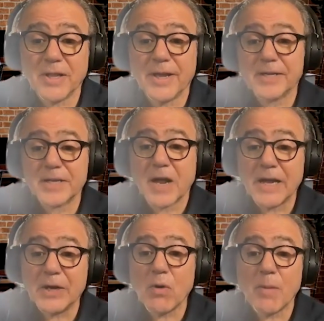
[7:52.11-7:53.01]
Now, I grew
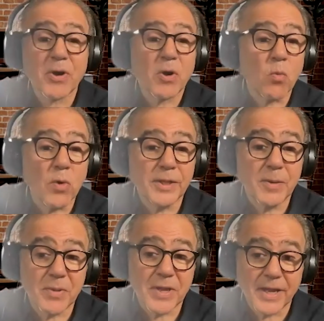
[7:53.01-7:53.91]
up in a really big
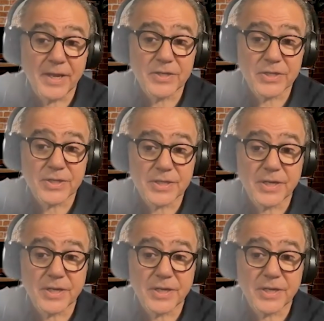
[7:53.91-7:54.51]
agency